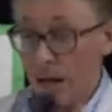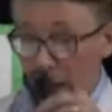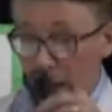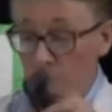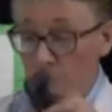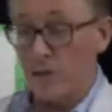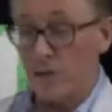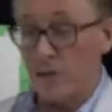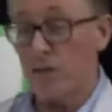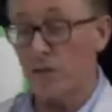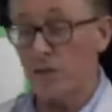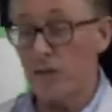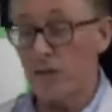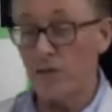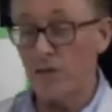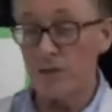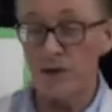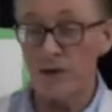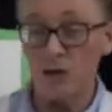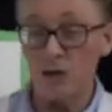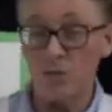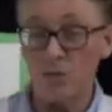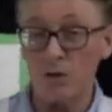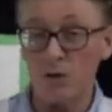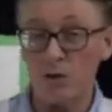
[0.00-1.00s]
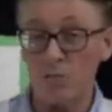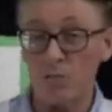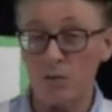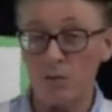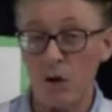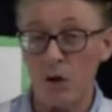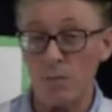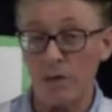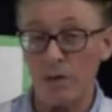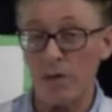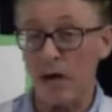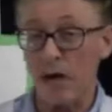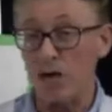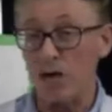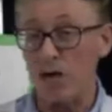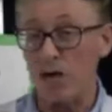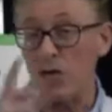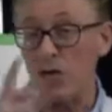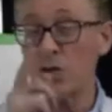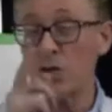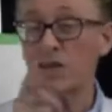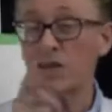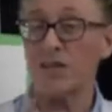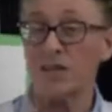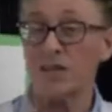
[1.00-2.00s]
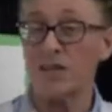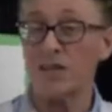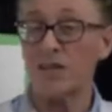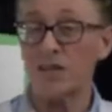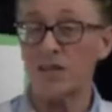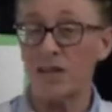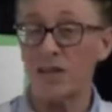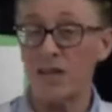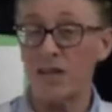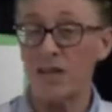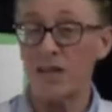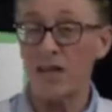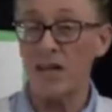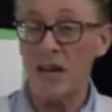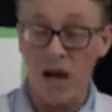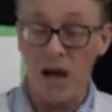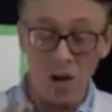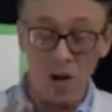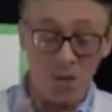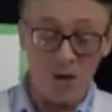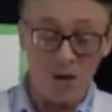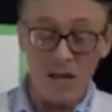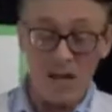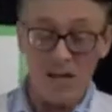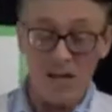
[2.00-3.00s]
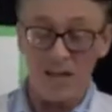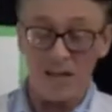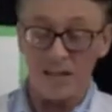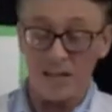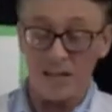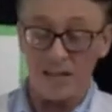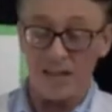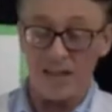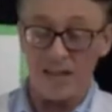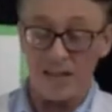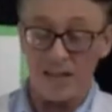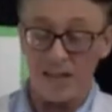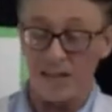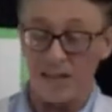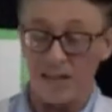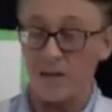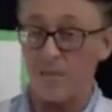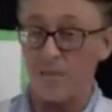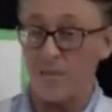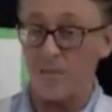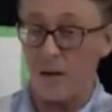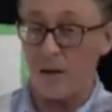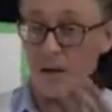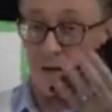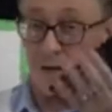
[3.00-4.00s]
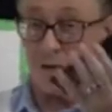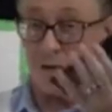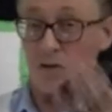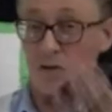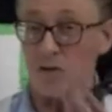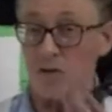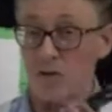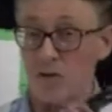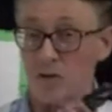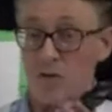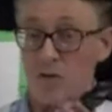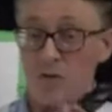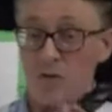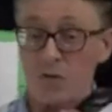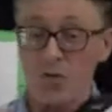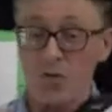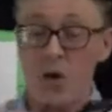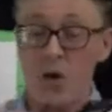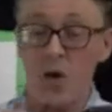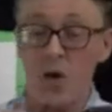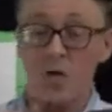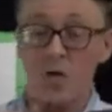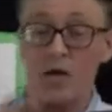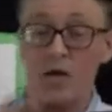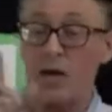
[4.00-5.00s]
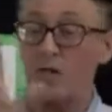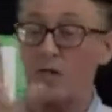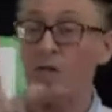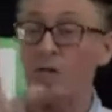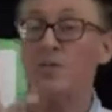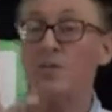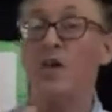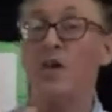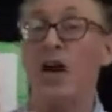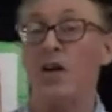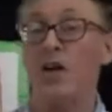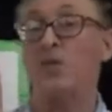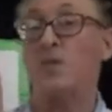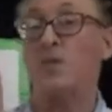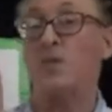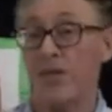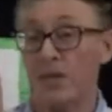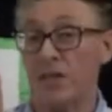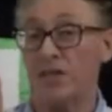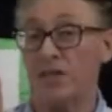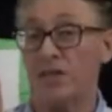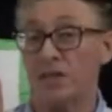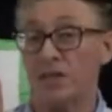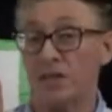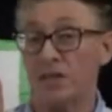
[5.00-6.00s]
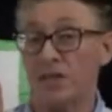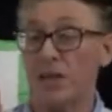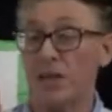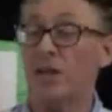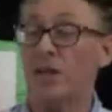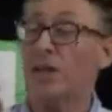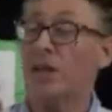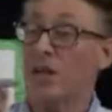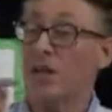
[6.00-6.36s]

And I'm going to give it to you in a moment, and you're going to see how easy it is by using your phone in 5 minutes.